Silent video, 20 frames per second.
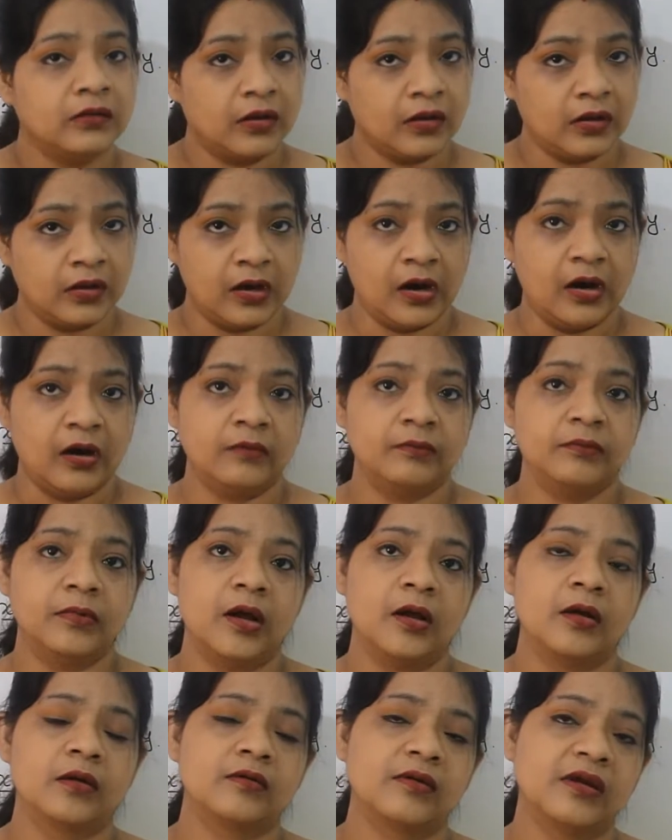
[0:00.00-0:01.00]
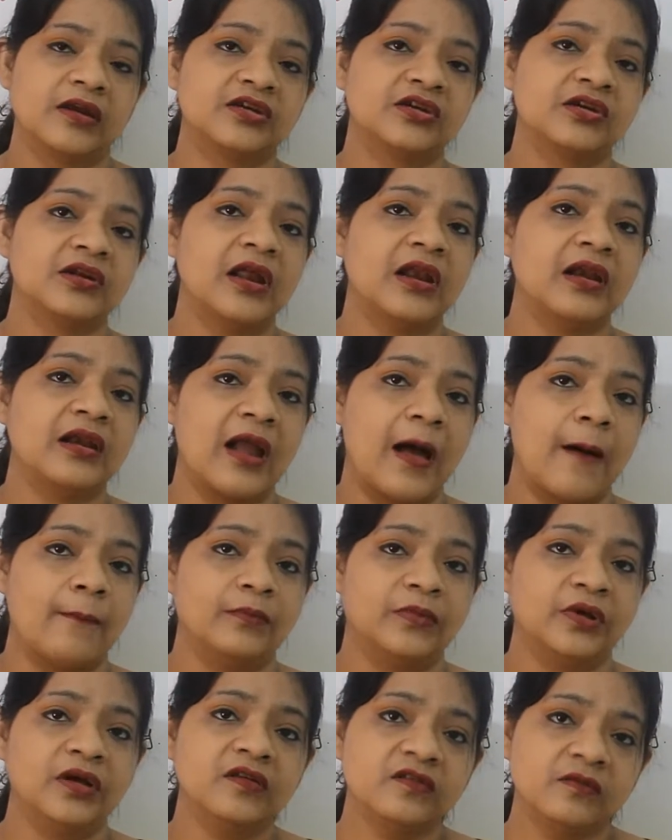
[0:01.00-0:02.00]
rational
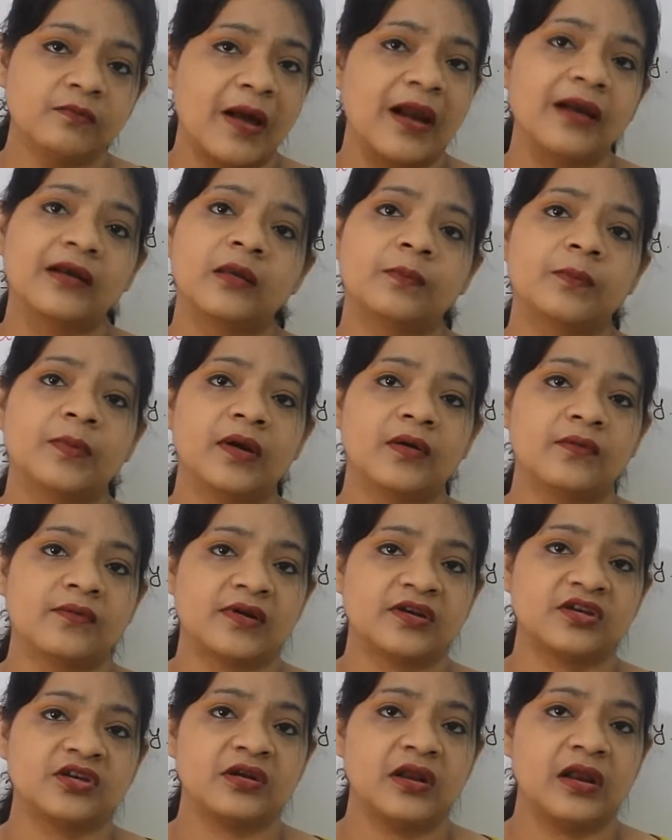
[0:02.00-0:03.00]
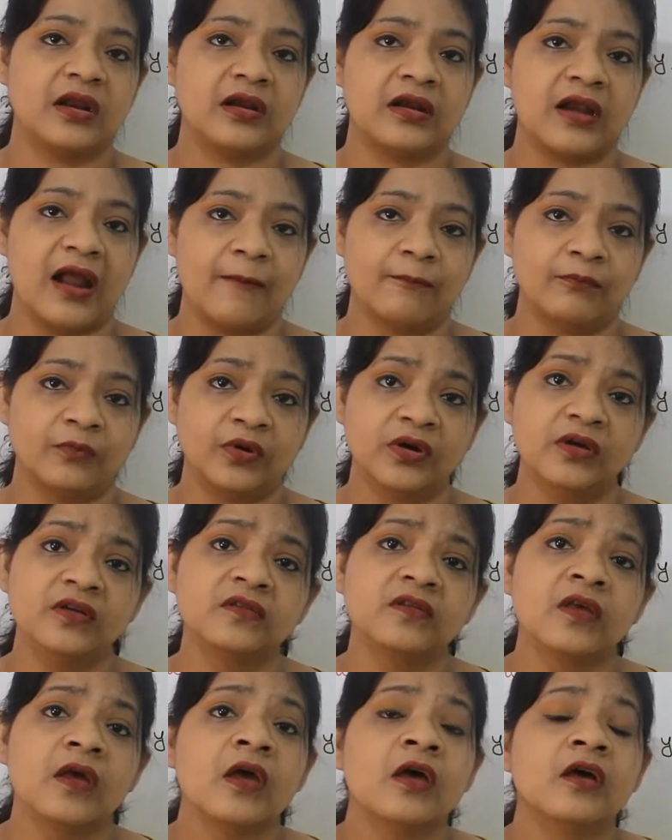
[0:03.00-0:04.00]
numbers, multiple rational
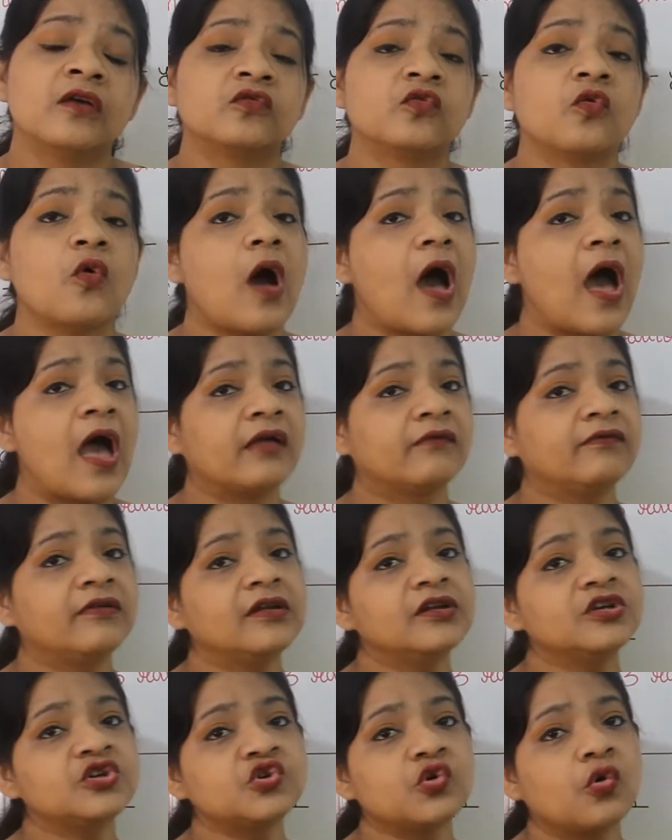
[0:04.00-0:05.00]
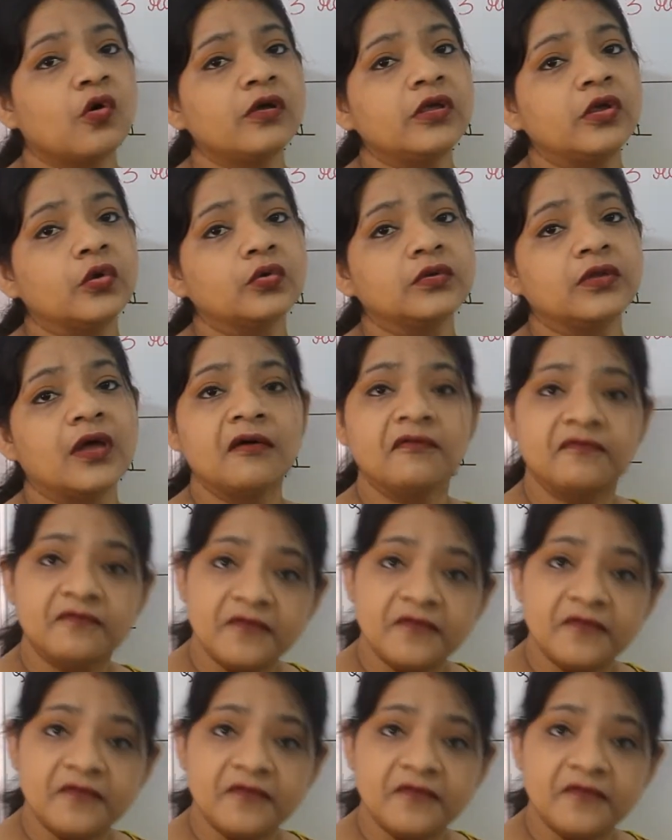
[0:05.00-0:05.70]
numbers. So I will show you the